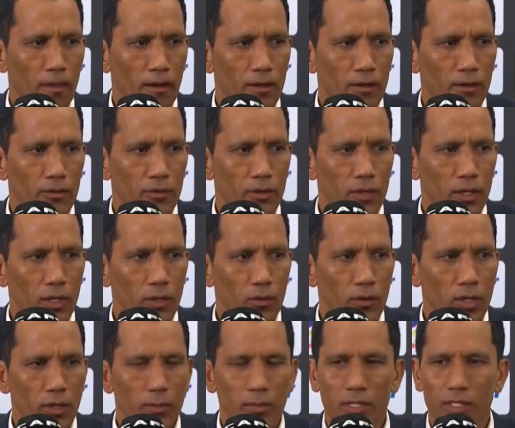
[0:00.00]
I don't really
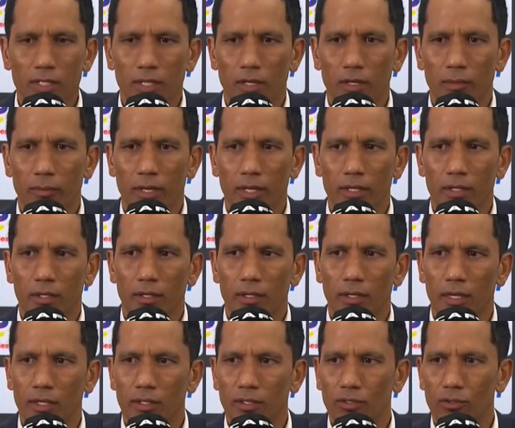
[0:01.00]
want to be
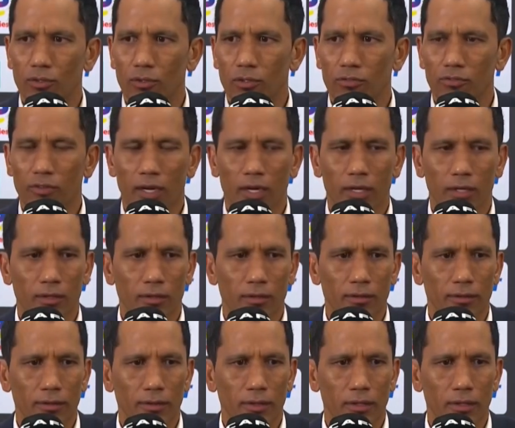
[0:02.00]
celebrating getting to the final.